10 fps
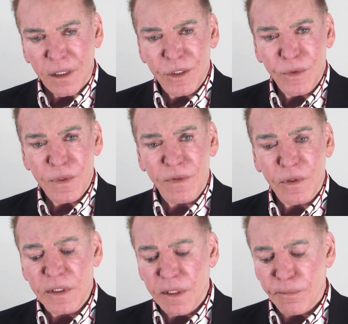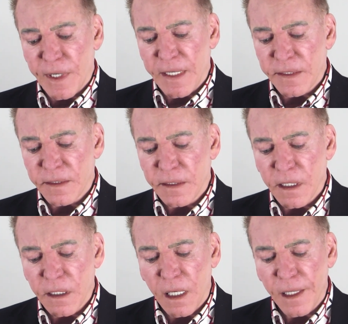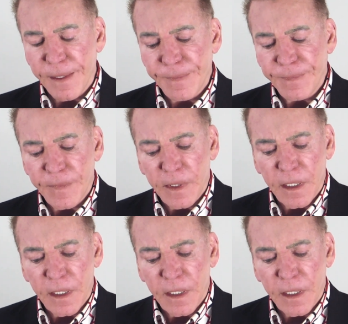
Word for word: she was feeling depressed, um,